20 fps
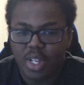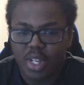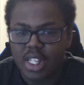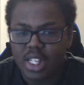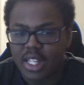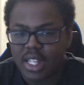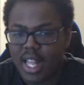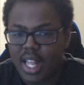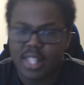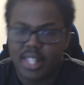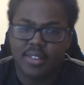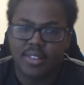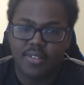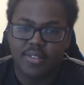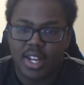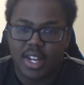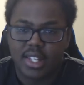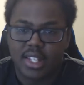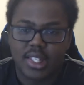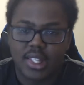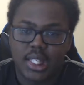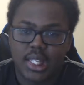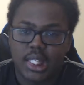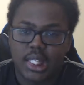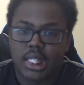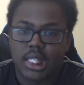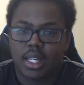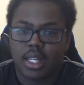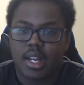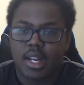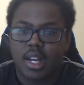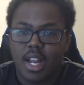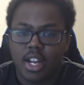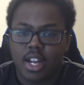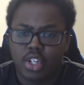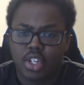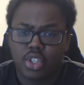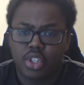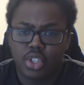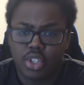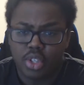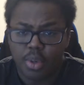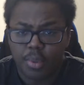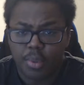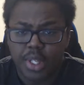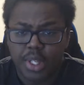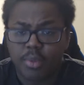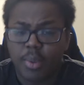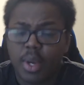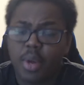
What classifies this as shonen?